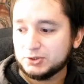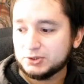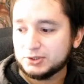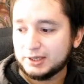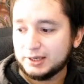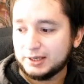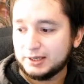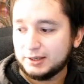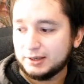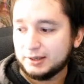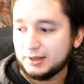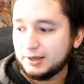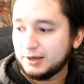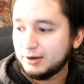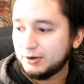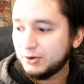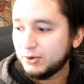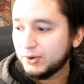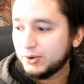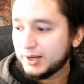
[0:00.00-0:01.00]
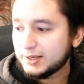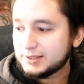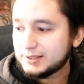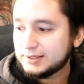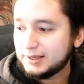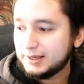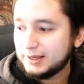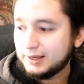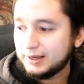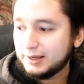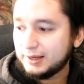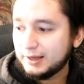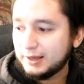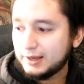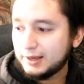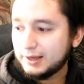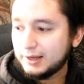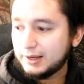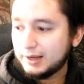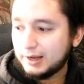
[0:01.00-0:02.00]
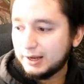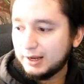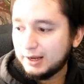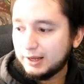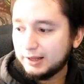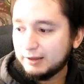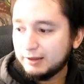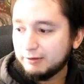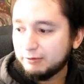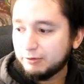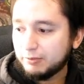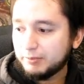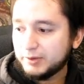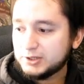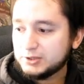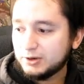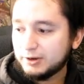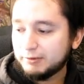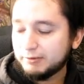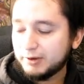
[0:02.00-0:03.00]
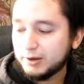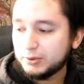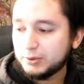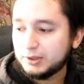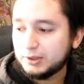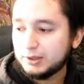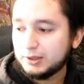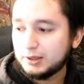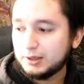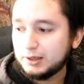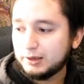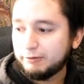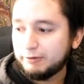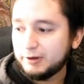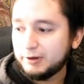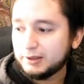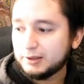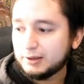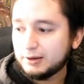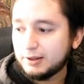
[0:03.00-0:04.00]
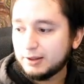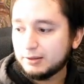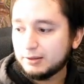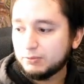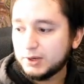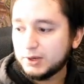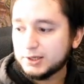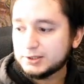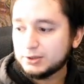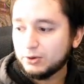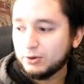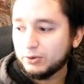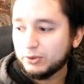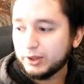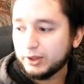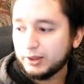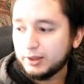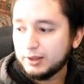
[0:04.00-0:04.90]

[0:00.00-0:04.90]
and here you can see the information about the filter that was loaded.